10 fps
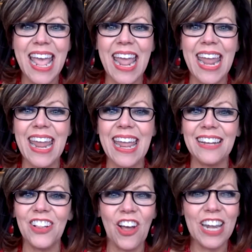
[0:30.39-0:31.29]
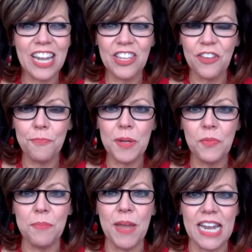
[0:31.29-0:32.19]
And Claudia, you've been
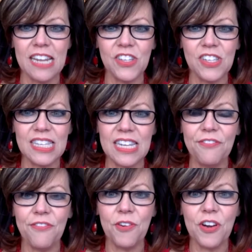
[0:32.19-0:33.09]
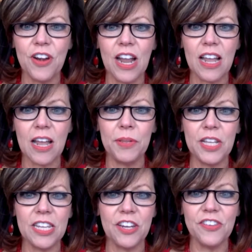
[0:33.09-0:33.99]
with my agency for a couple of
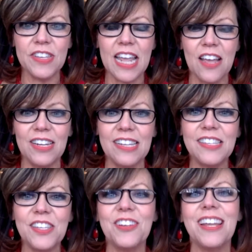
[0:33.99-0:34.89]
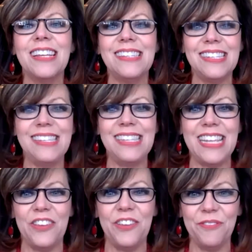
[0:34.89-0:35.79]
years now, and it's so nice to see
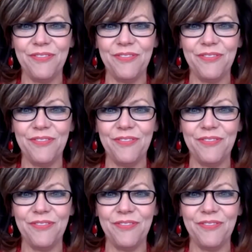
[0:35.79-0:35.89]
you.